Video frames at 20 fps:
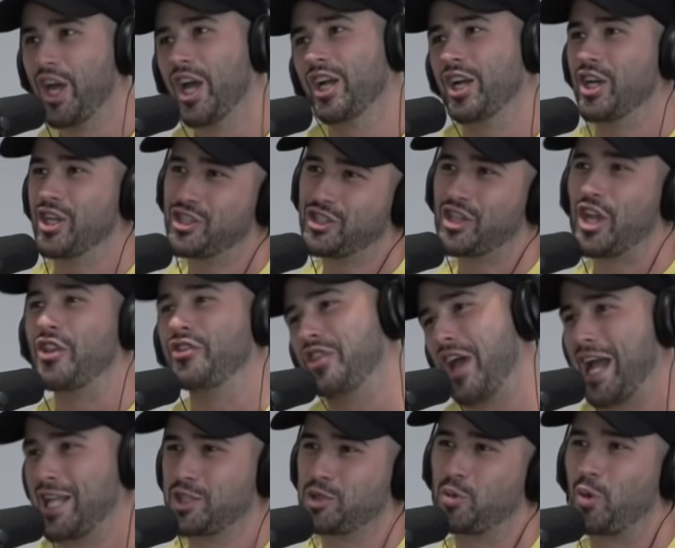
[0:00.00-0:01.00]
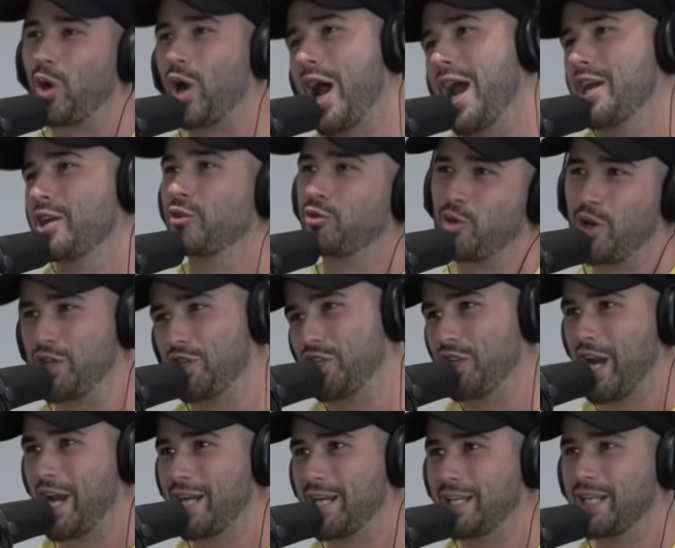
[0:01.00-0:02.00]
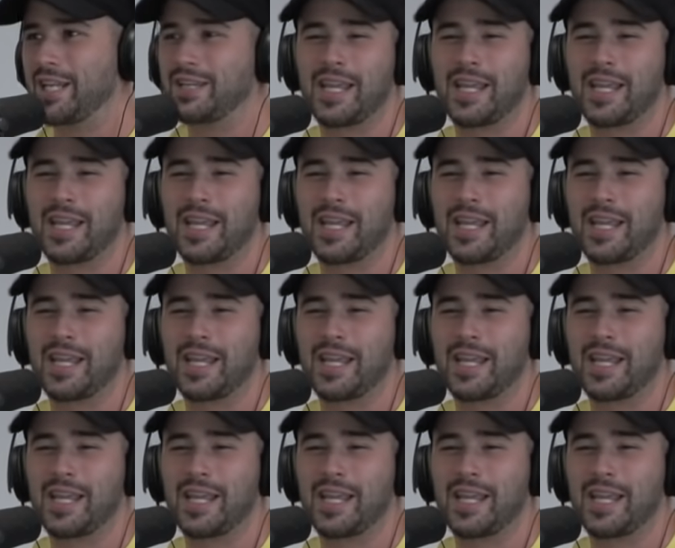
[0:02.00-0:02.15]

because that's where I originated.